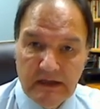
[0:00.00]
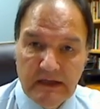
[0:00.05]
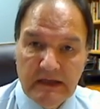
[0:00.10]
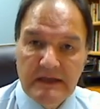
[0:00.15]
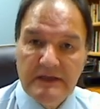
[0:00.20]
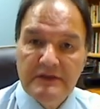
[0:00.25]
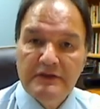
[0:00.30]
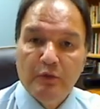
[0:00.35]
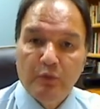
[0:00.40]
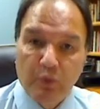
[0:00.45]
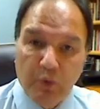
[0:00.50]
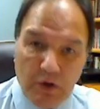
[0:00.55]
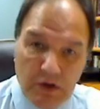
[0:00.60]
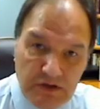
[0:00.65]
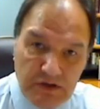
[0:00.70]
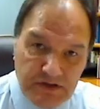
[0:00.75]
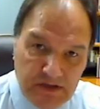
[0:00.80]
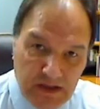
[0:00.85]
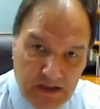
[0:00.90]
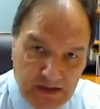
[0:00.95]
in the
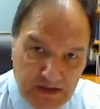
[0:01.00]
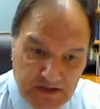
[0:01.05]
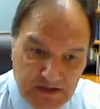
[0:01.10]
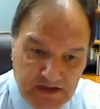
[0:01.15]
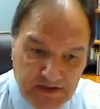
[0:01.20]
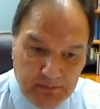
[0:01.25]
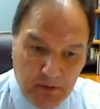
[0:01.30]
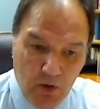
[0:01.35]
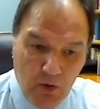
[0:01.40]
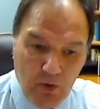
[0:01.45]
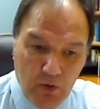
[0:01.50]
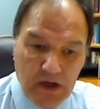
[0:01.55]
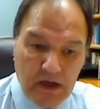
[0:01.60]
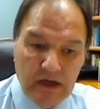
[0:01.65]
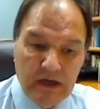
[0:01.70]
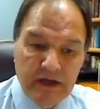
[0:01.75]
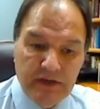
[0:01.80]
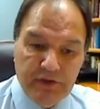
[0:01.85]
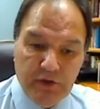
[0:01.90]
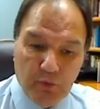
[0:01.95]
words that he spoke,
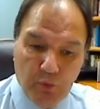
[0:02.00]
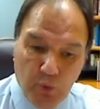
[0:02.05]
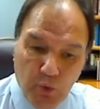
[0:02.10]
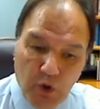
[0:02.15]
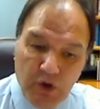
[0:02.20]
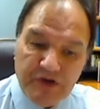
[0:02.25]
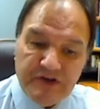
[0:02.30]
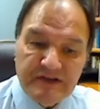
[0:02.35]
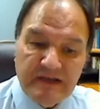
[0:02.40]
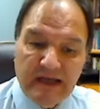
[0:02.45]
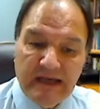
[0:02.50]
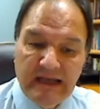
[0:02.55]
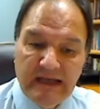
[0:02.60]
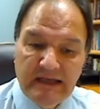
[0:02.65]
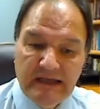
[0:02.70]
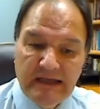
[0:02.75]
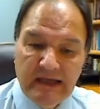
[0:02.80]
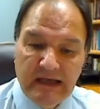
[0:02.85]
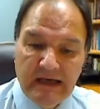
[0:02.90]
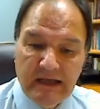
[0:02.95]
in the works that he
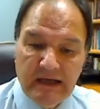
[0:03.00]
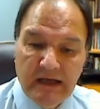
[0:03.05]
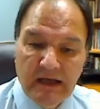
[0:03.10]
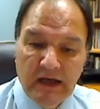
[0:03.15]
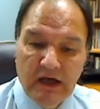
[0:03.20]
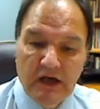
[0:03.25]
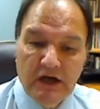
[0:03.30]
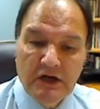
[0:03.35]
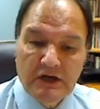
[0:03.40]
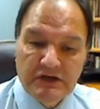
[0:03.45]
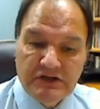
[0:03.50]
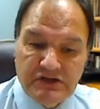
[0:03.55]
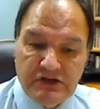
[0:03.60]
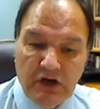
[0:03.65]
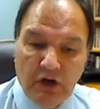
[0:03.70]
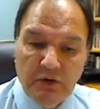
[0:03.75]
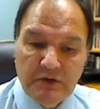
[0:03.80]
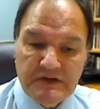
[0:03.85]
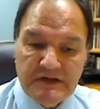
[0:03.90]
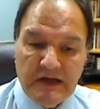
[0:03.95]
did,
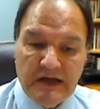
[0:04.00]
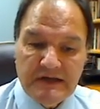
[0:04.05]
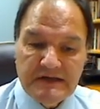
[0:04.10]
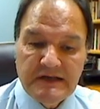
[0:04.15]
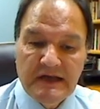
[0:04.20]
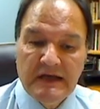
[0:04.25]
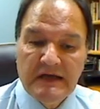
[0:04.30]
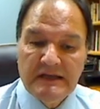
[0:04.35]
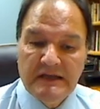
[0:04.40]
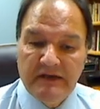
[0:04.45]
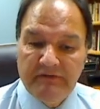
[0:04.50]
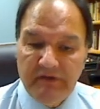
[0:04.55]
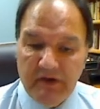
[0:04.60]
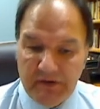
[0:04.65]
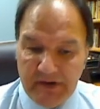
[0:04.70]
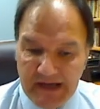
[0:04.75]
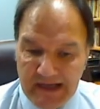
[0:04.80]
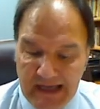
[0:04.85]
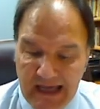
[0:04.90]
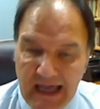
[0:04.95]
shows us the
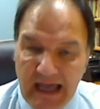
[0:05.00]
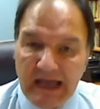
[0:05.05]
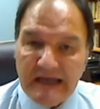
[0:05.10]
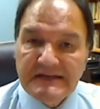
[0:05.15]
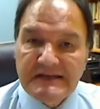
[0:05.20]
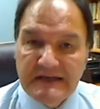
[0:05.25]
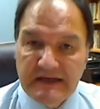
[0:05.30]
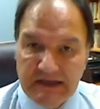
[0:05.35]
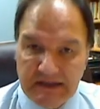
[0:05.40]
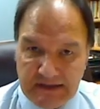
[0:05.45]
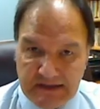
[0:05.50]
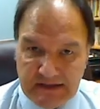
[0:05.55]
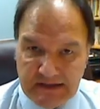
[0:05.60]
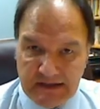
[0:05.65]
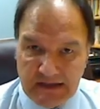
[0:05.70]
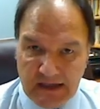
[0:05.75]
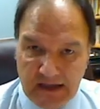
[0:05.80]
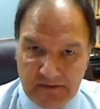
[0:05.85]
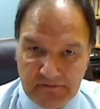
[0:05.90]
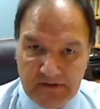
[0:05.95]
very essence
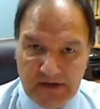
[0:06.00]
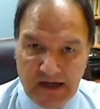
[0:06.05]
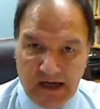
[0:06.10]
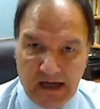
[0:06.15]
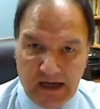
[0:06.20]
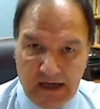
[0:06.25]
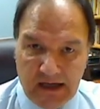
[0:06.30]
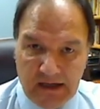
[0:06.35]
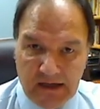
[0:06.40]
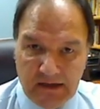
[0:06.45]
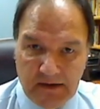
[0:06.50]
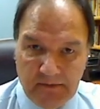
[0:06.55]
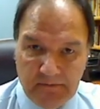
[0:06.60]
of God.